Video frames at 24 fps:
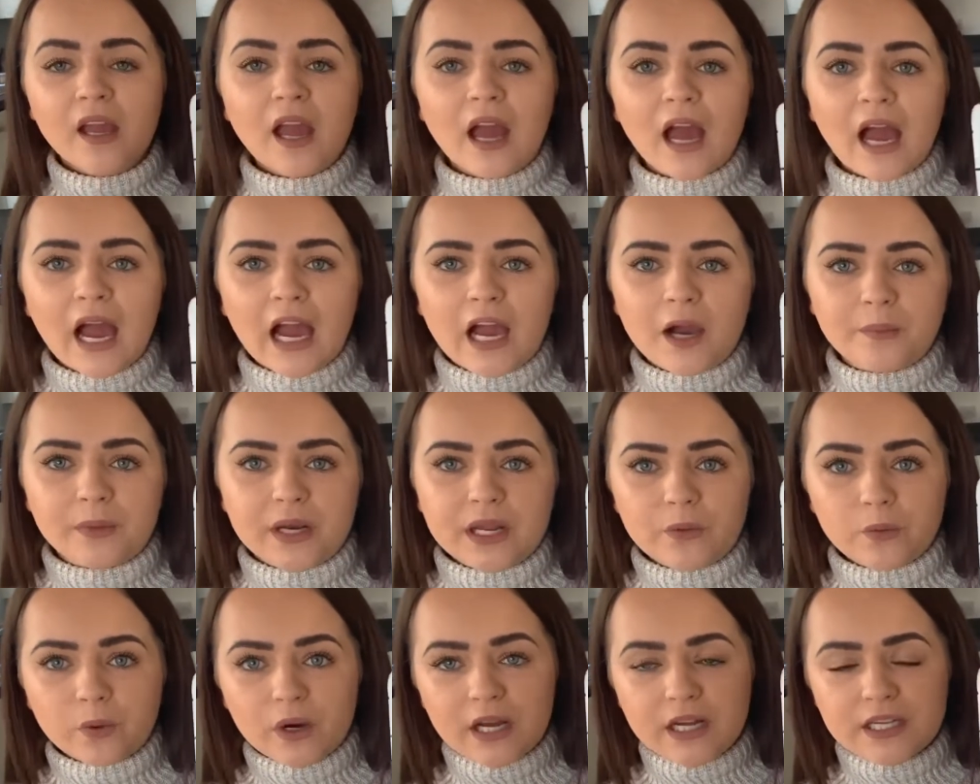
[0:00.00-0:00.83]
How many
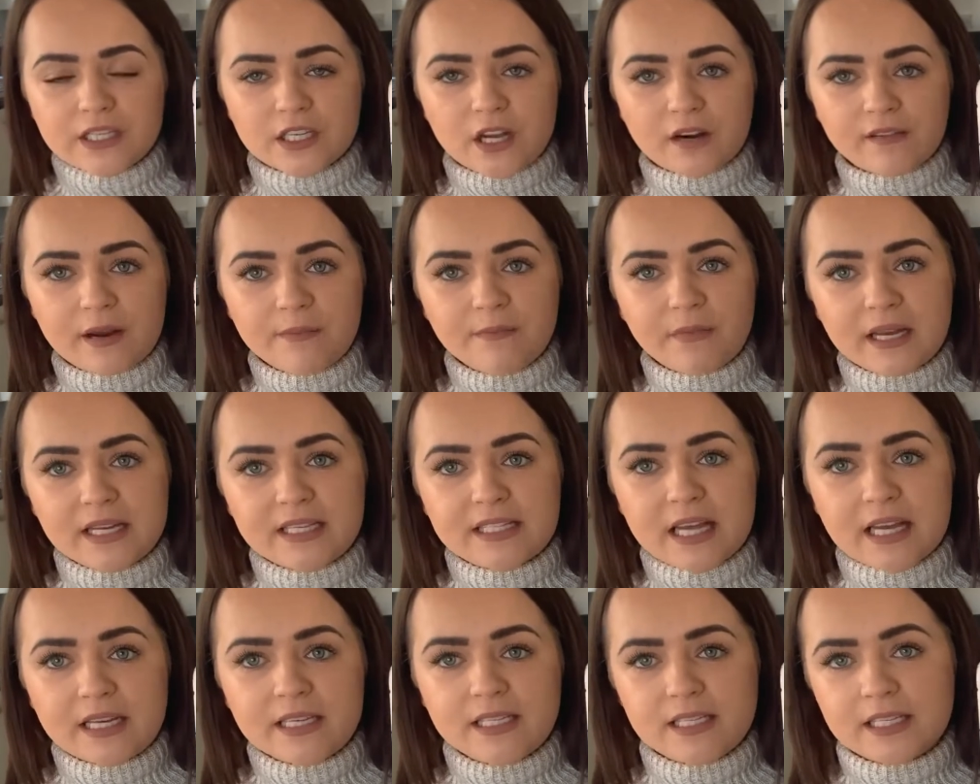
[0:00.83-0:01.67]
words are in my
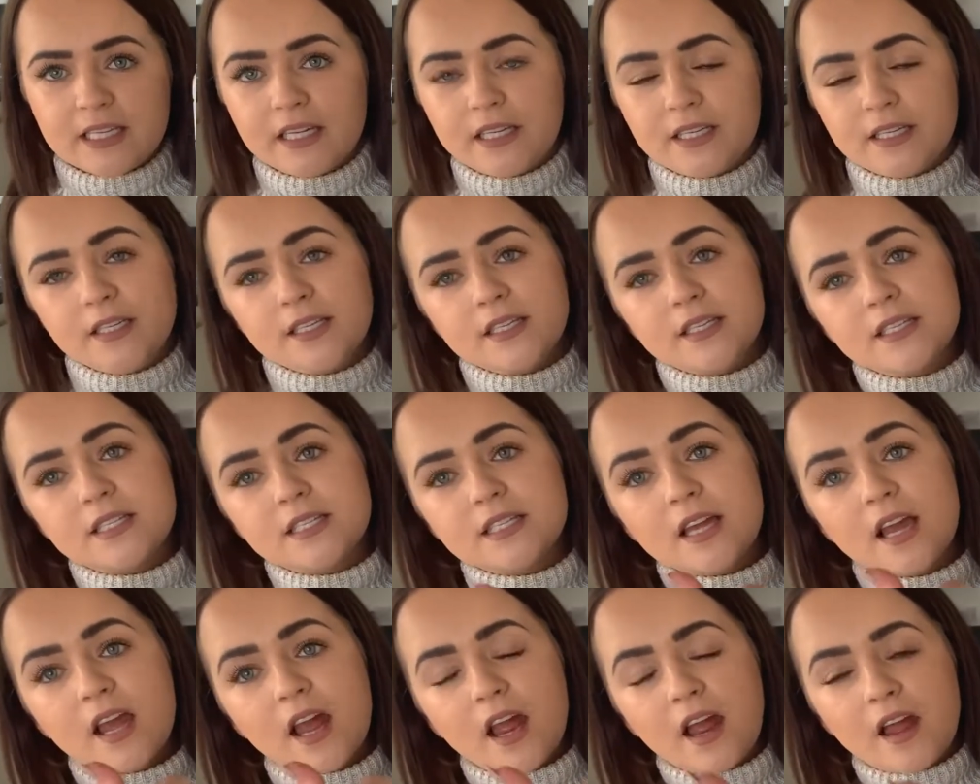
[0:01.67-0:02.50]
sentence?
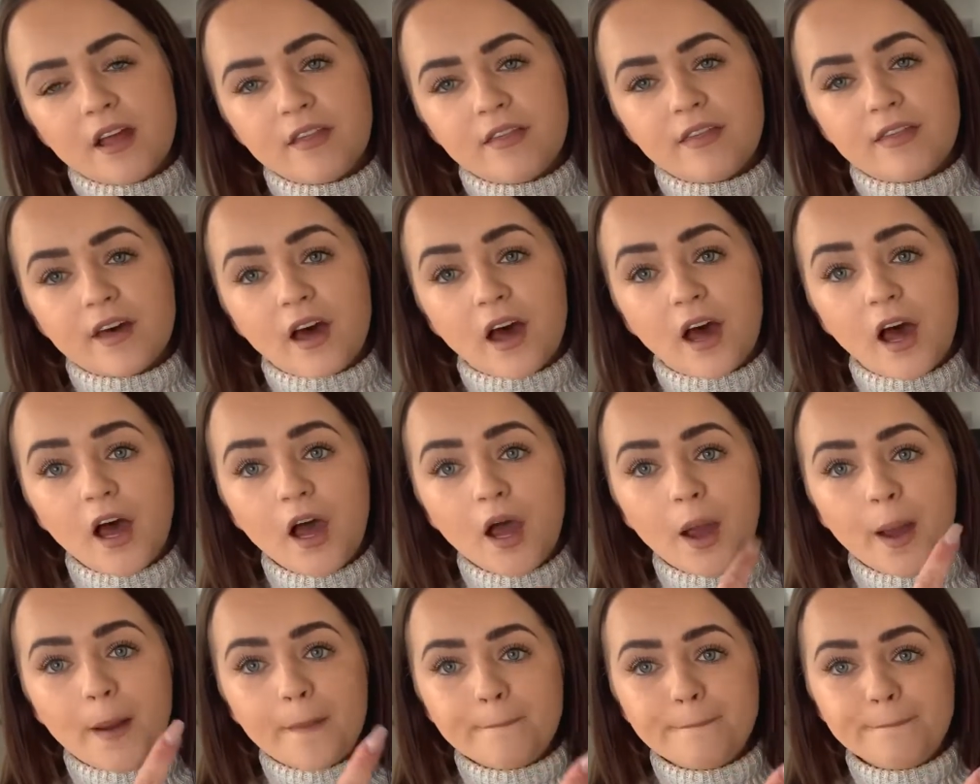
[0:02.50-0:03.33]
The
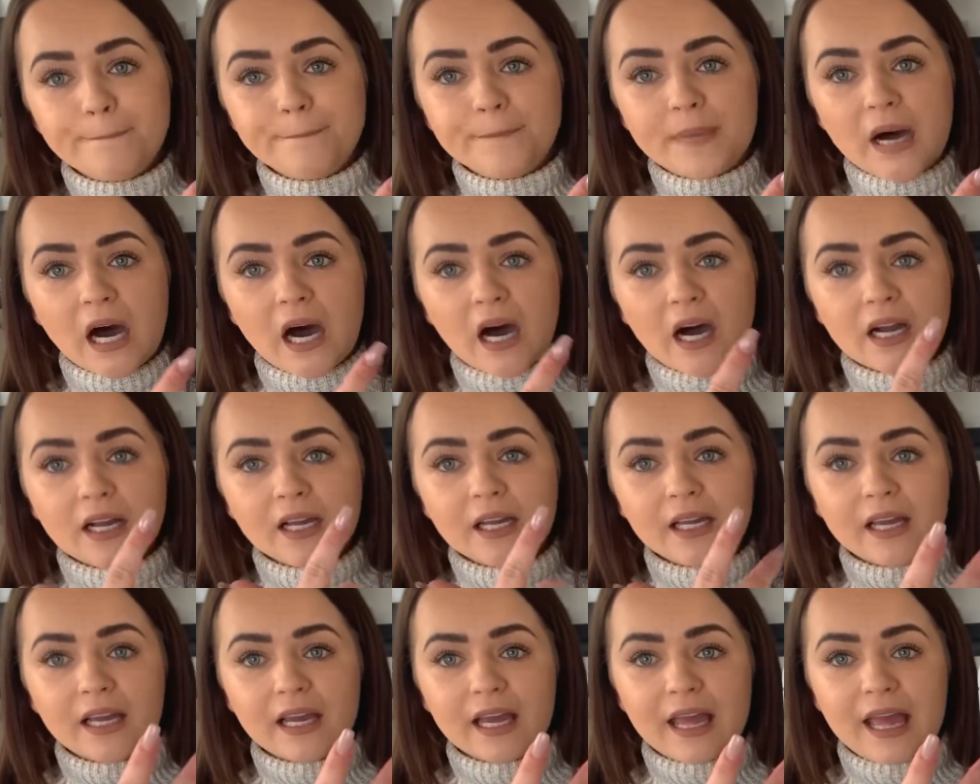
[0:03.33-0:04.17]
mug
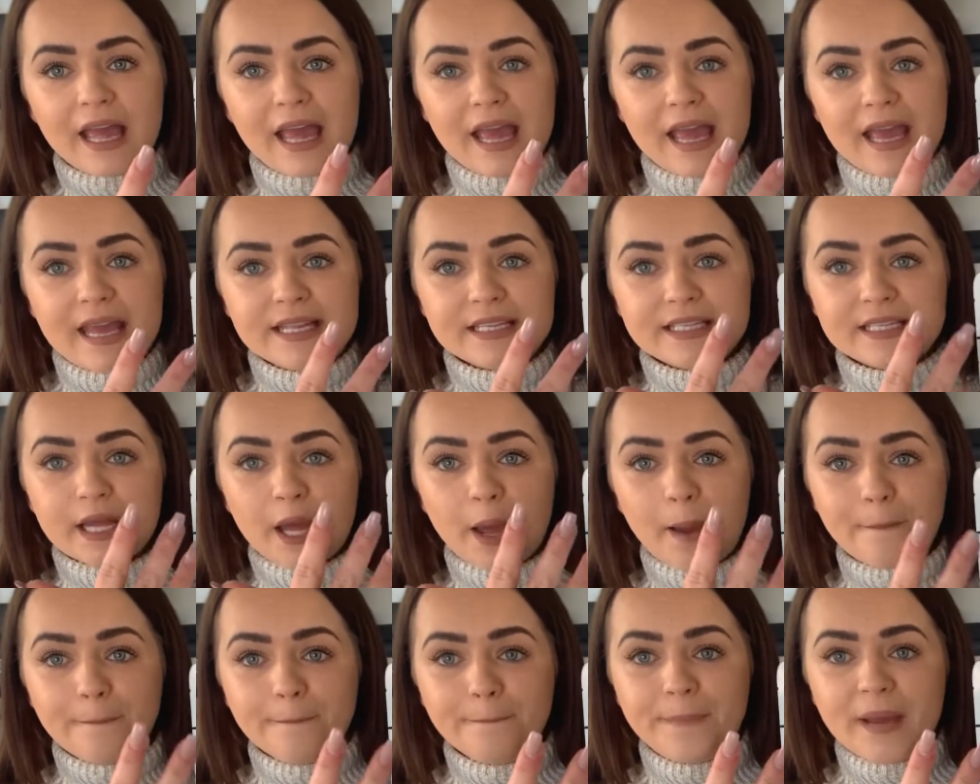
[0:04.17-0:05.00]
is
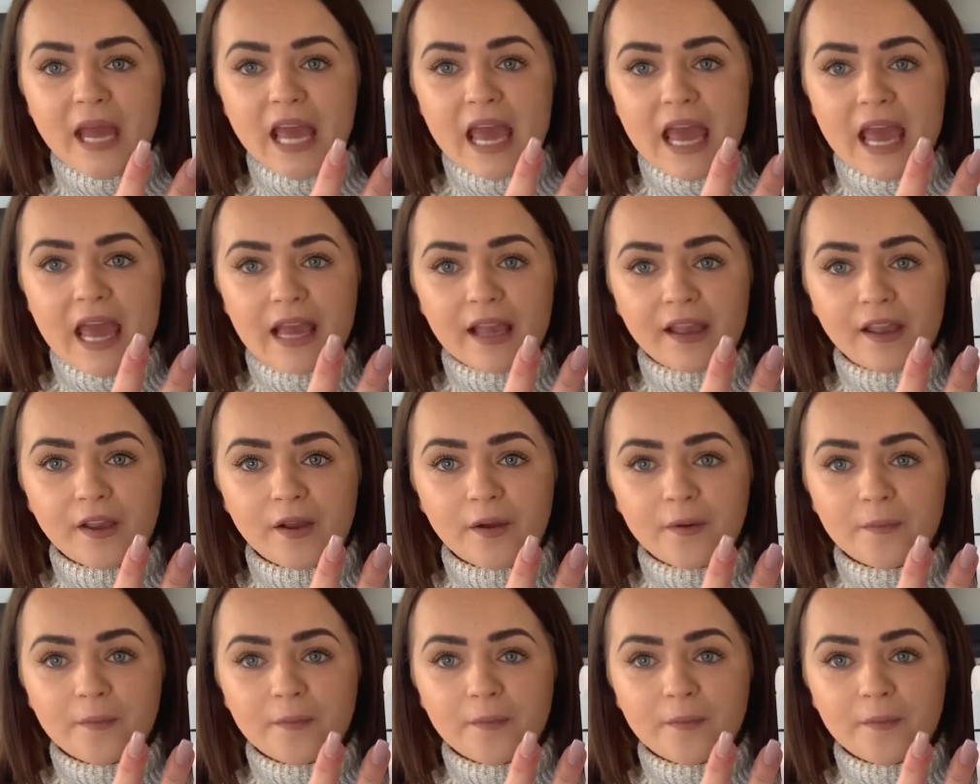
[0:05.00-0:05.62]
big.